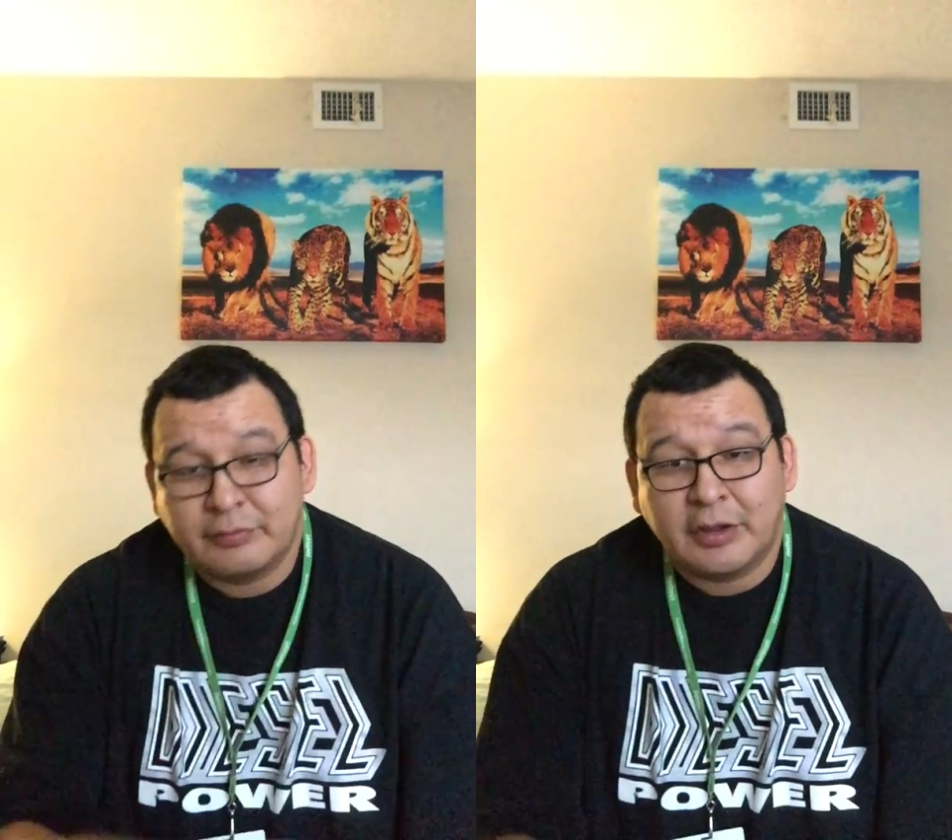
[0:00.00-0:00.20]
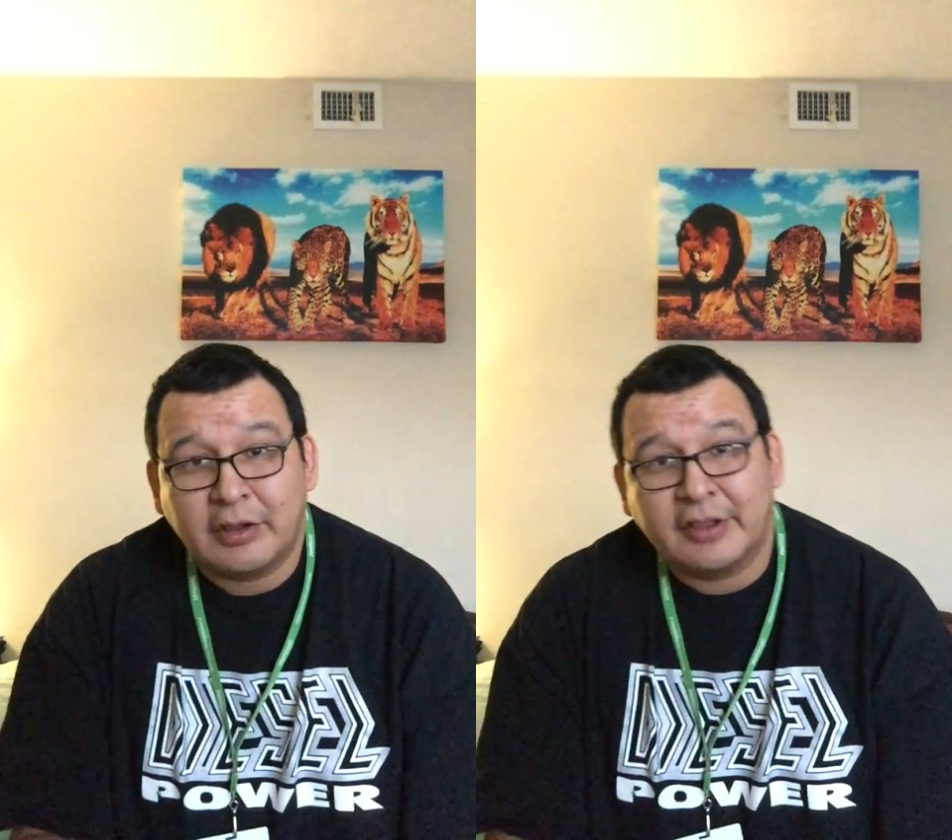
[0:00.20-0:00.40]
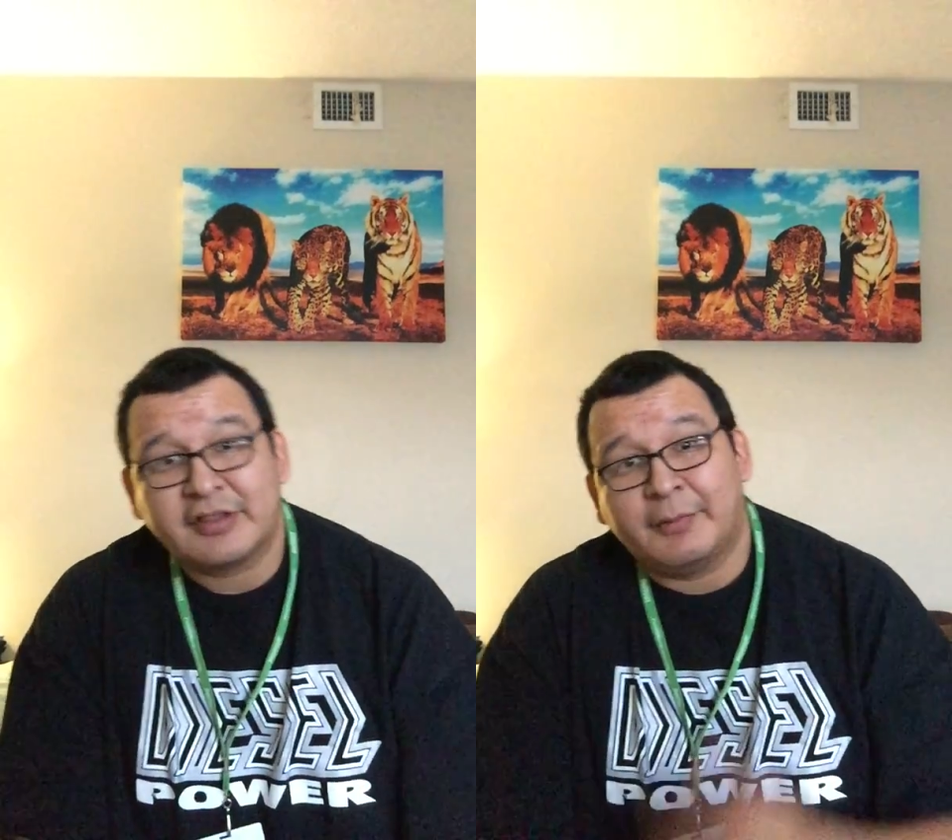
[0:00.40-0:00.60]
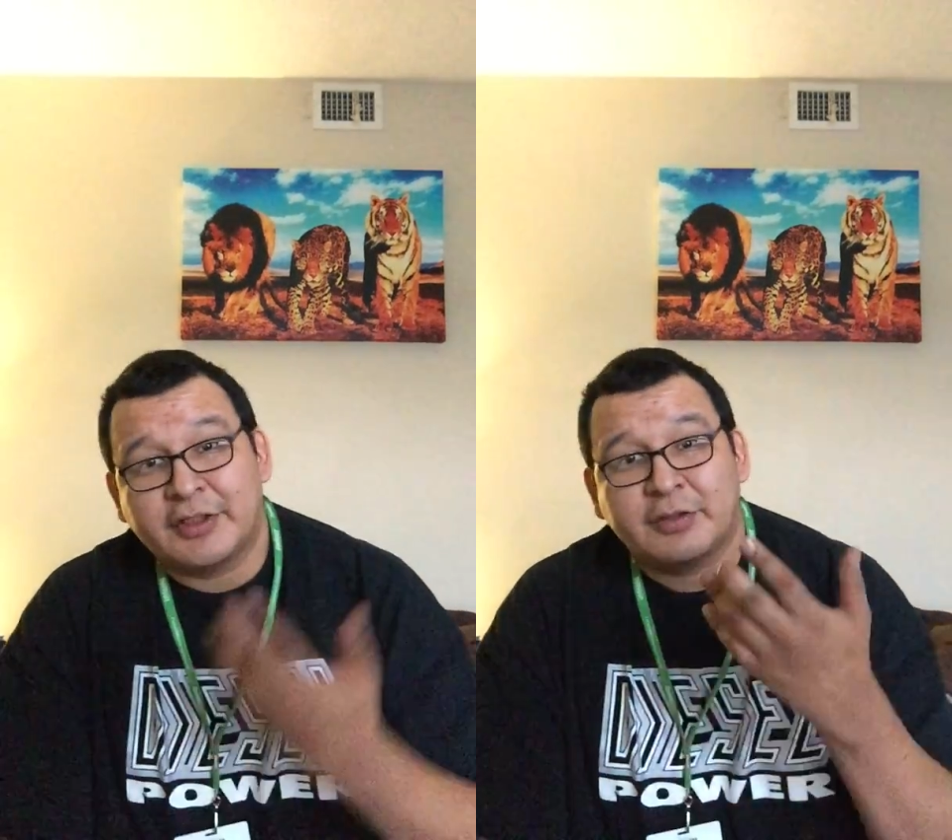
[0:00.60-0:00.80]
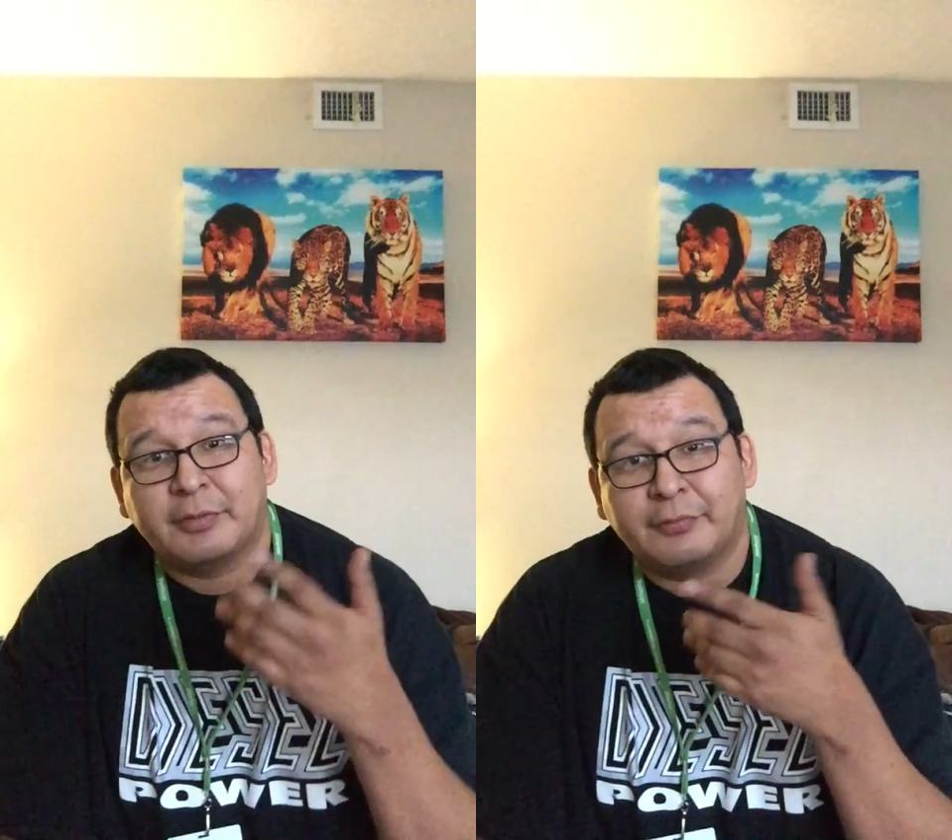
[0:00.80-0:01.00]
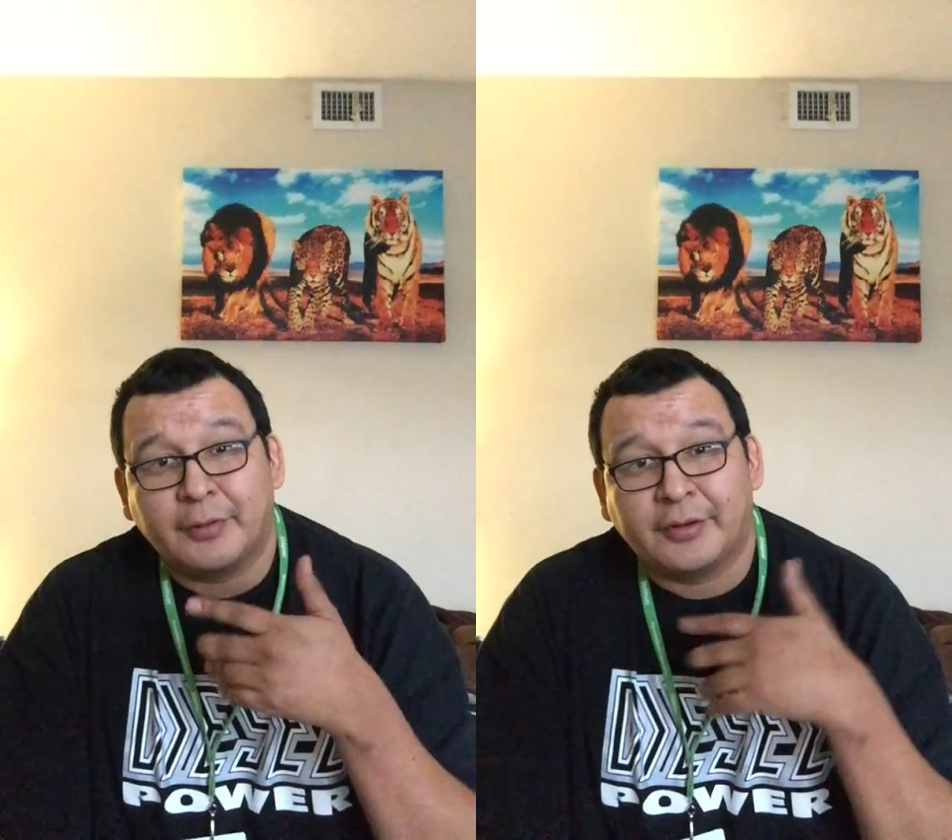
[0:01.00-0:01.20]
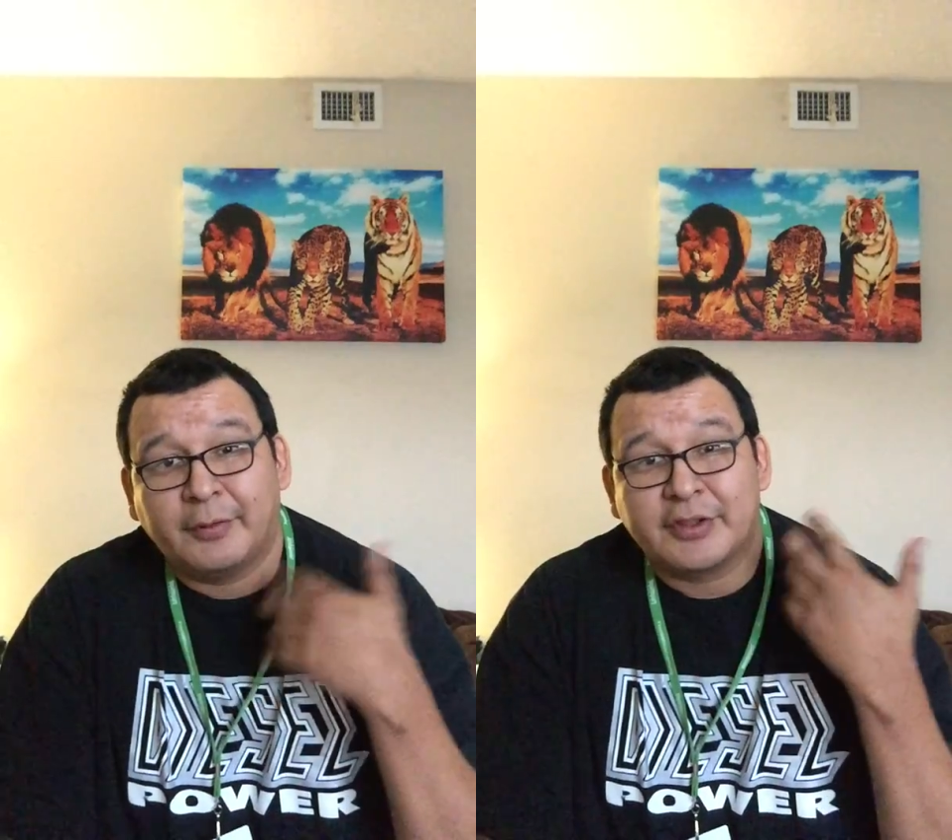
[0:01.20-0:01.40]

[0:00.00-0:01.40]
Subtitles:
Well, as I mentioned before in